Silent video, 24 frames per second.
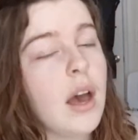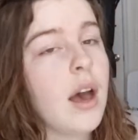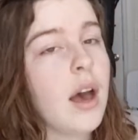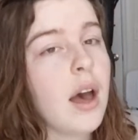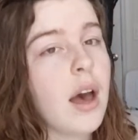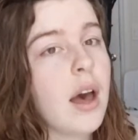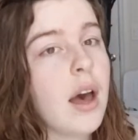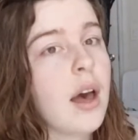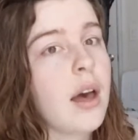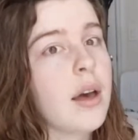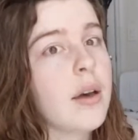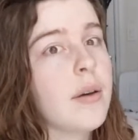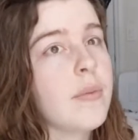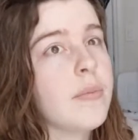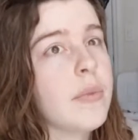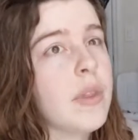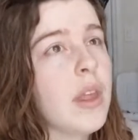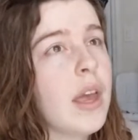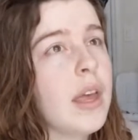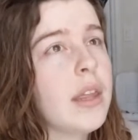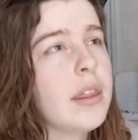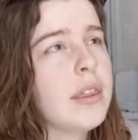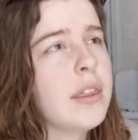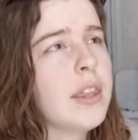
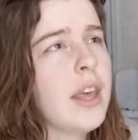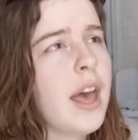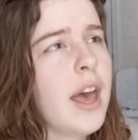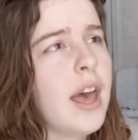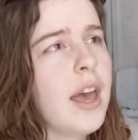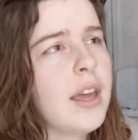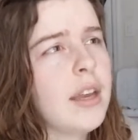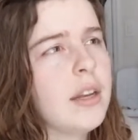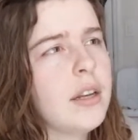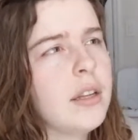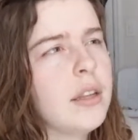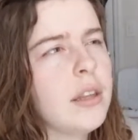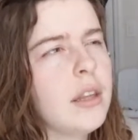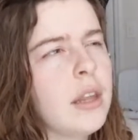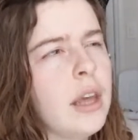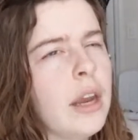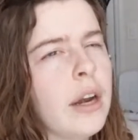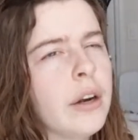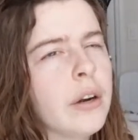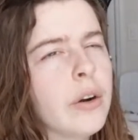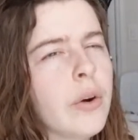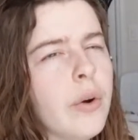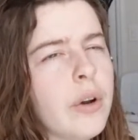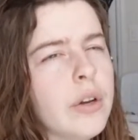and then
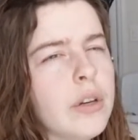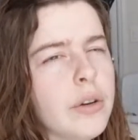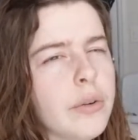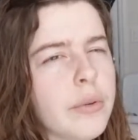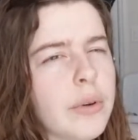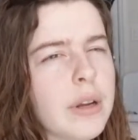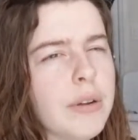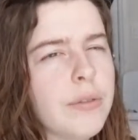they're going to